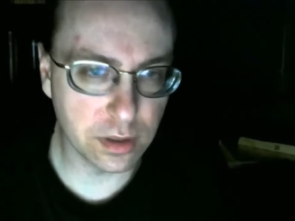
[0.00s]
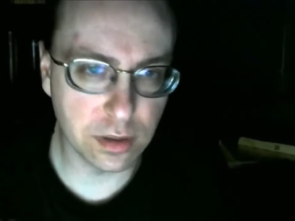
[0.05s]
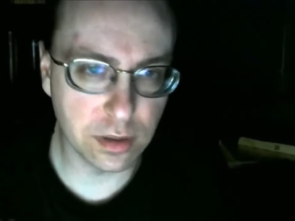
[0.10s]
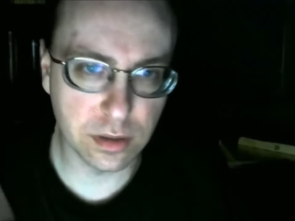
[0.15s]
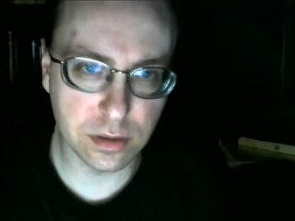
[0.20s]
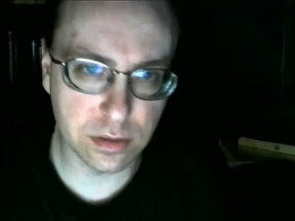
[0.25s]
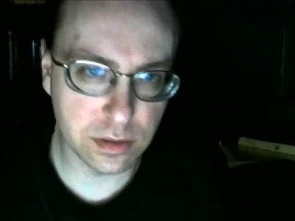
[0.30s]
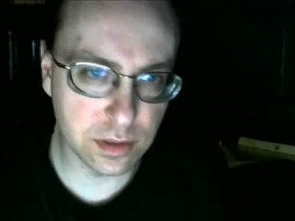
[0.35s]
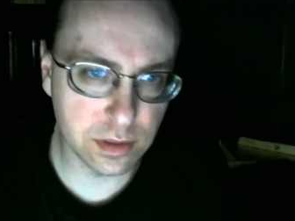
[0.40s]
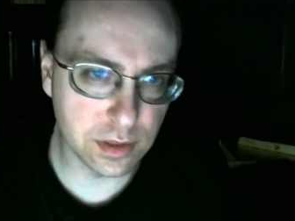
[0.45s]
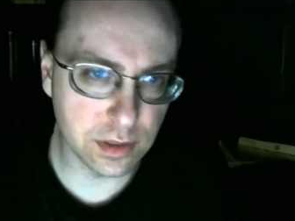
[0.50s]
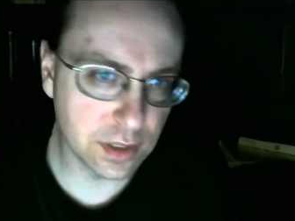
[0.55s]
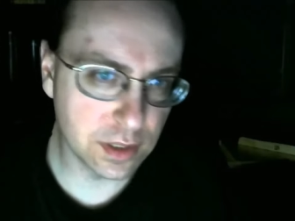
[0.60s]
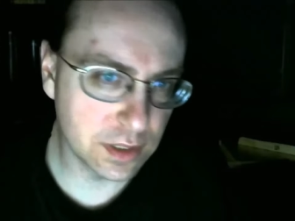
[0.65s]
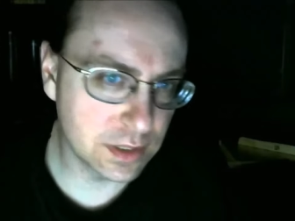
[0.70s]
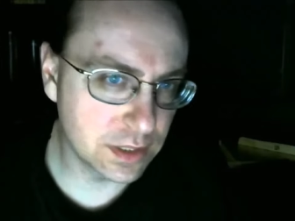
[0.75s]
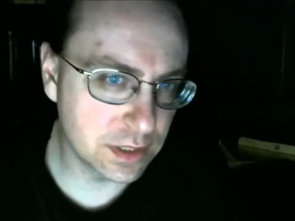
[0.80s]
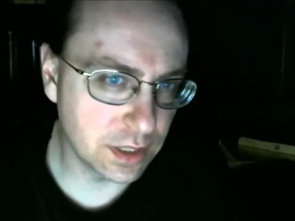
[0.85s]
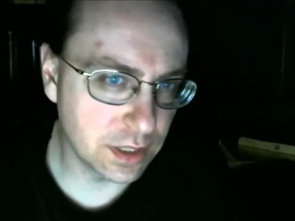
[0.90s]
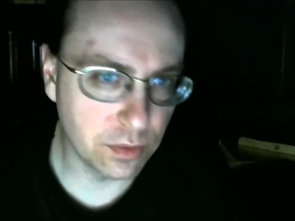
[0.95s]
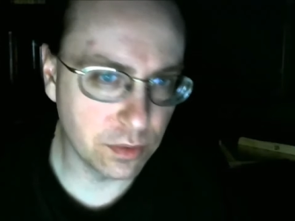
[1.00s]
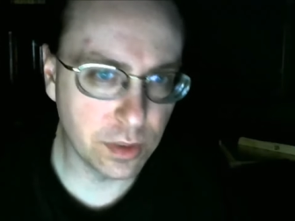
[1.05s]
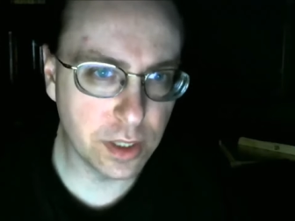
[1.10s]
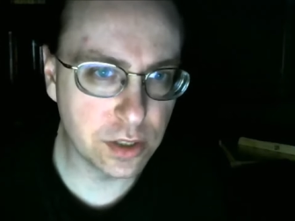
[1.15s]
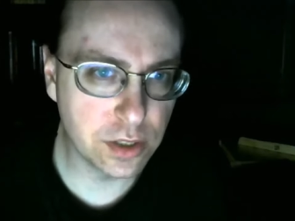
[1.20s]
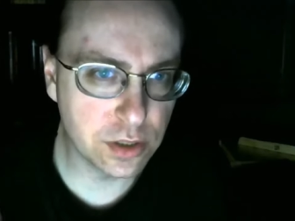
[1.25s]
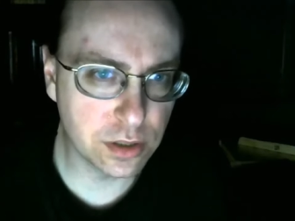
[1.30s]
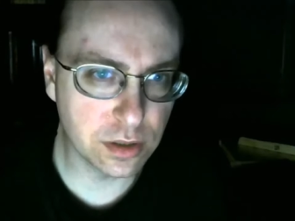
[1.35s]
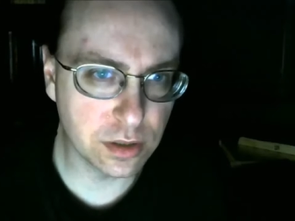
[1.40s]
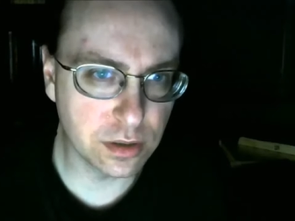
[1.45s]
Uh,
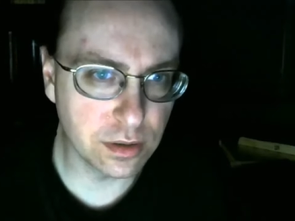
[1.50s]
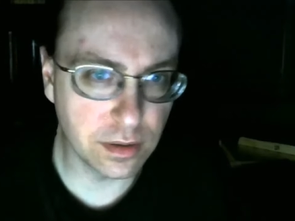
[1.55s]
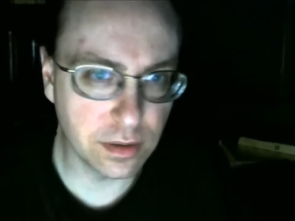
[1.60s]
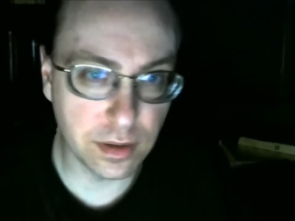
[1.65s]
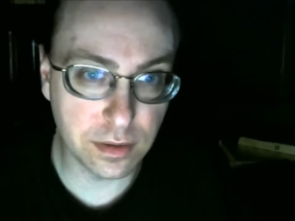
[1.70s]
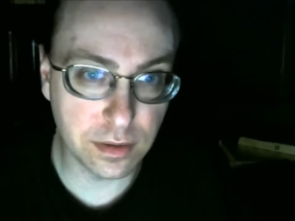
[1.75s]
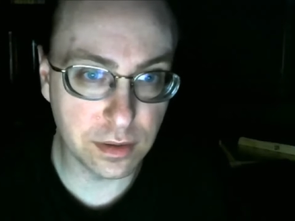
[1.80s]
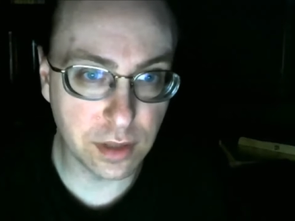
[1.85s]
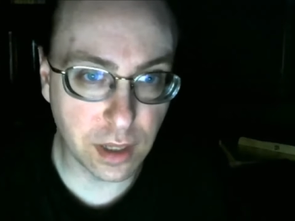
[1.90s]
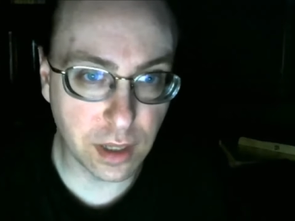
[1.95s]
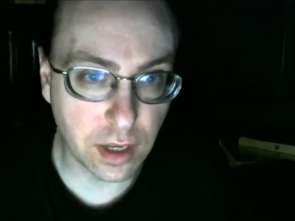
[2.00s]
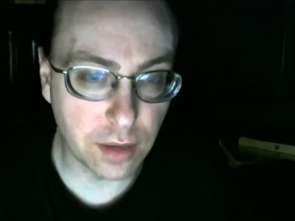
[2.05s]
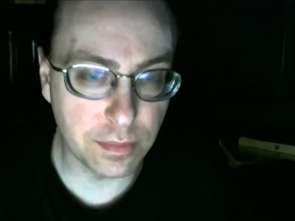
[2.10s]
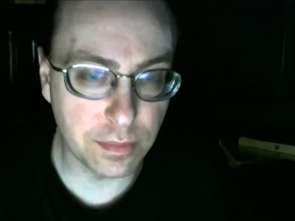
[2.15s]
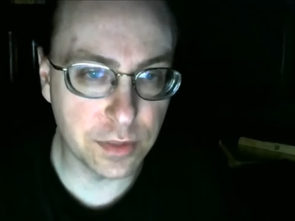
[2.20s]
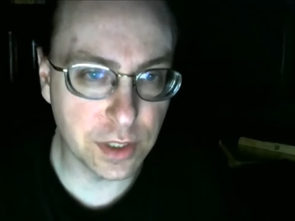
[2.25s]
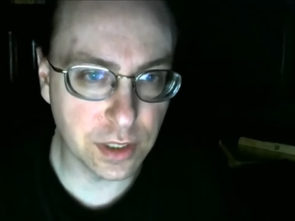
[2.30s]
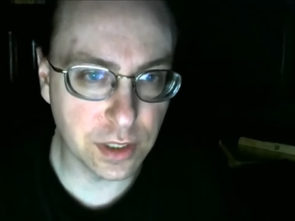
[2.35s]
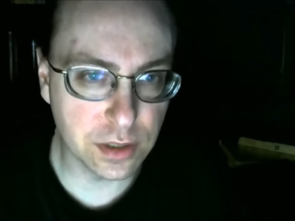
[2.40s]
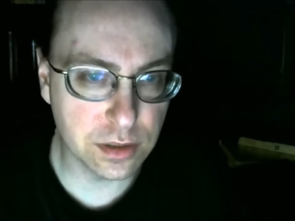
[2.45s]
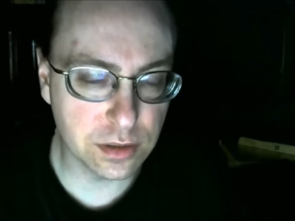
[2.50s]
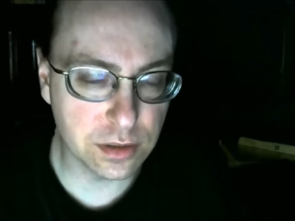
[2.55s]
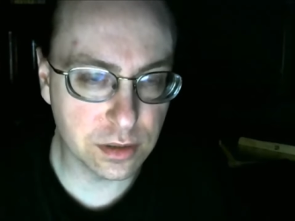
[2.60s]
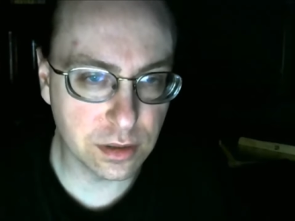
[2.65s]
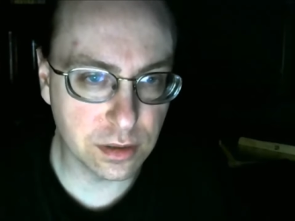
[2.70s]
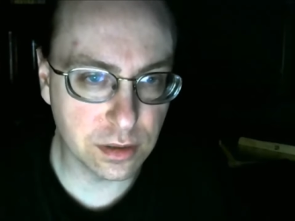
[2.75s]
acceleration, uh, objects,